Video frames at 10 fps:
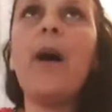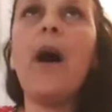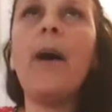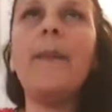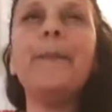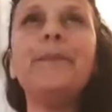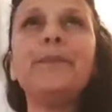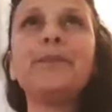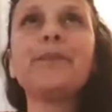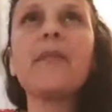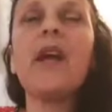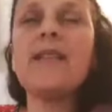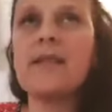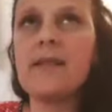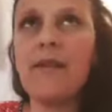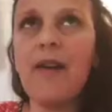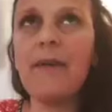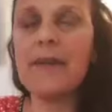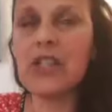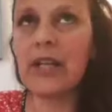Um, it's
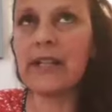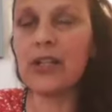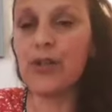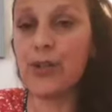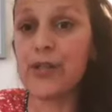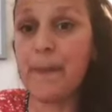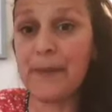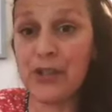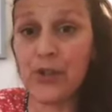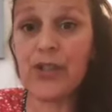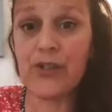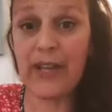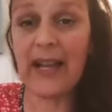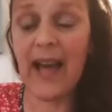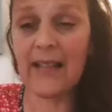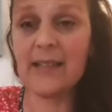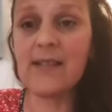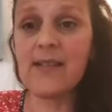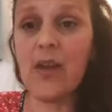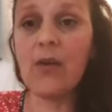very much connected to the pituitary gland.
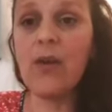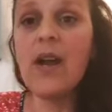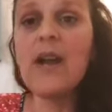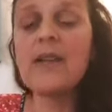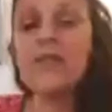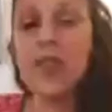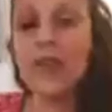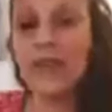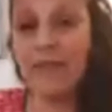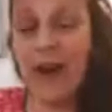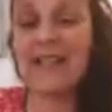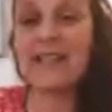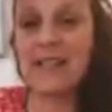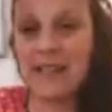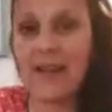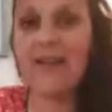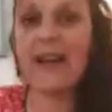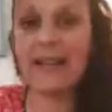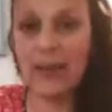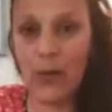So so Vitex is
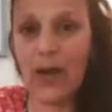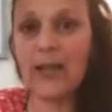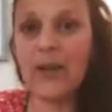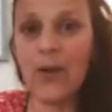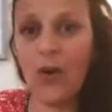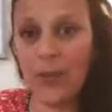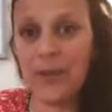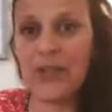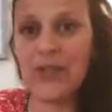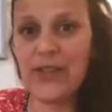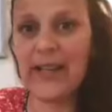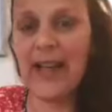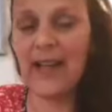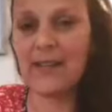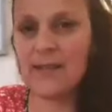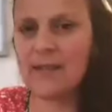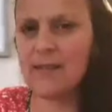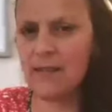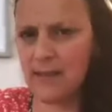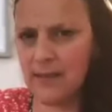directly working on the pituitary gland. So
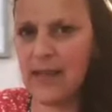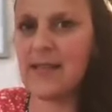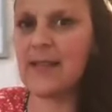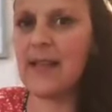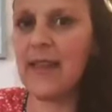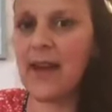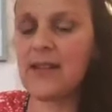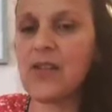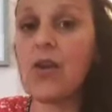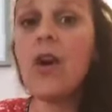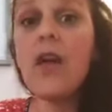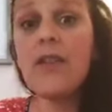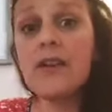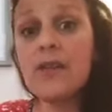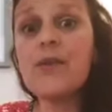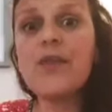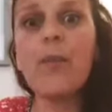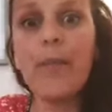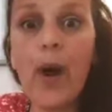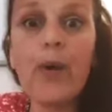things like that. So there is also
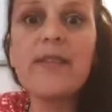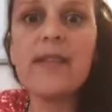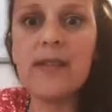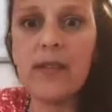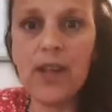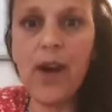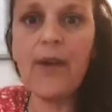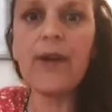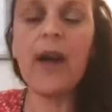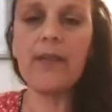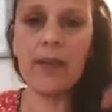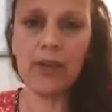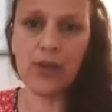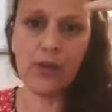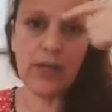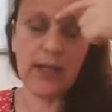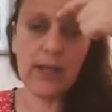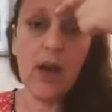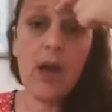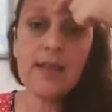poses in yoga that you
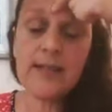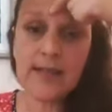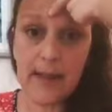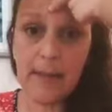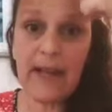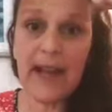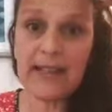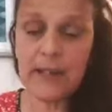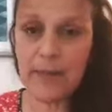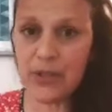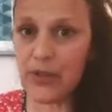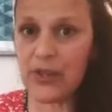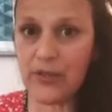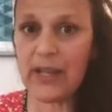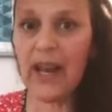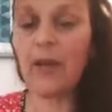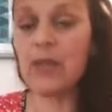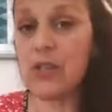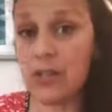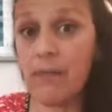can stimulate the pituitary gland,
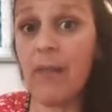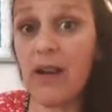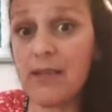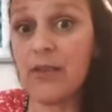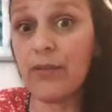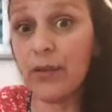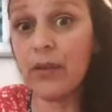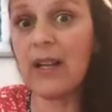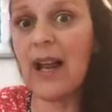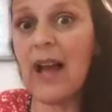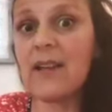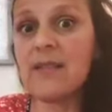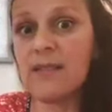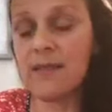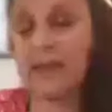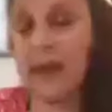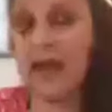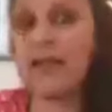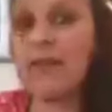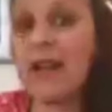which is the master of all glands. It's the
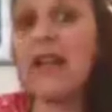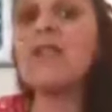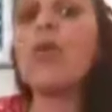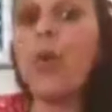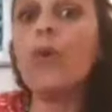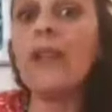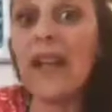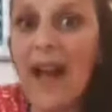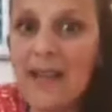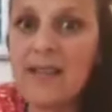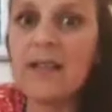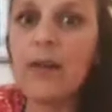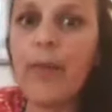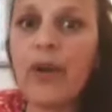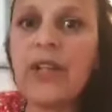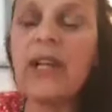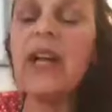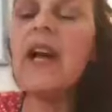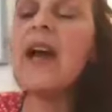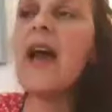gland that regulates all the glands in the body,
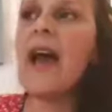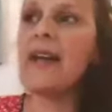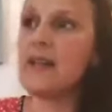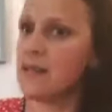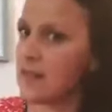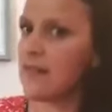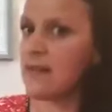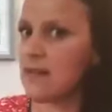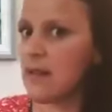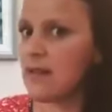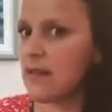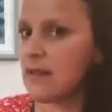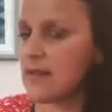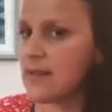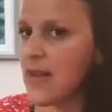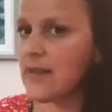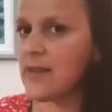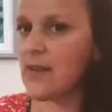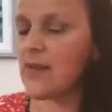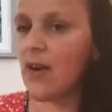and it's in in, in the
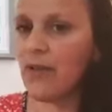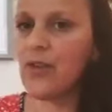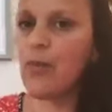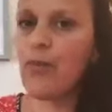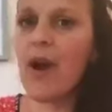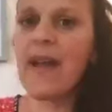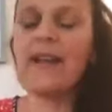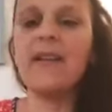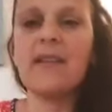center of your brain.